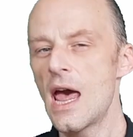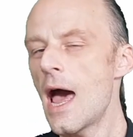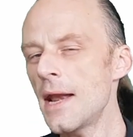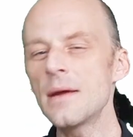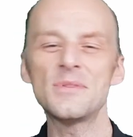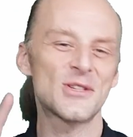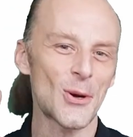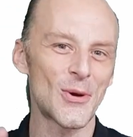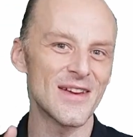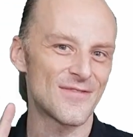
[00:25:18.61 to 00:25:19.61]
And I'm
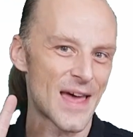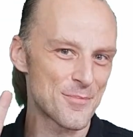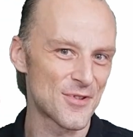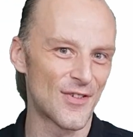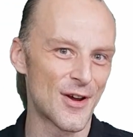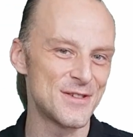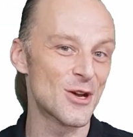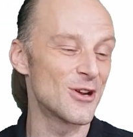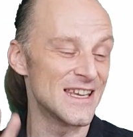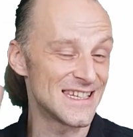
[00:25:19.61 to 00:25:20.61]
sorry if that
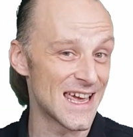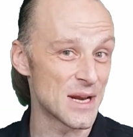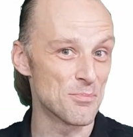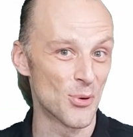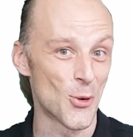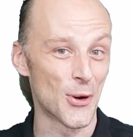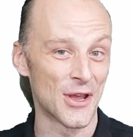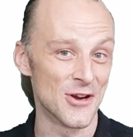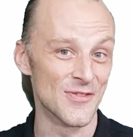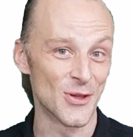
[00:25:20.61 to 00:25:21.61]
proviso is getting boring
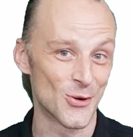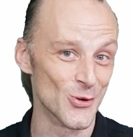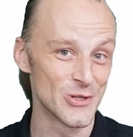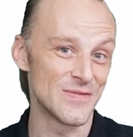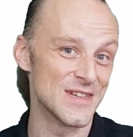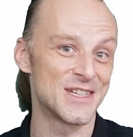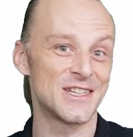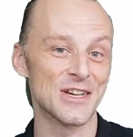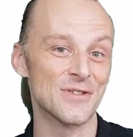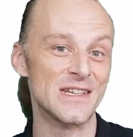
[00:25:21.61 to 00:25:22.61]
over the course of this
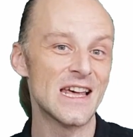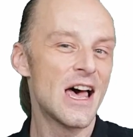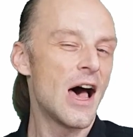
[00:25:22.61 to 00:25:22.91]
series.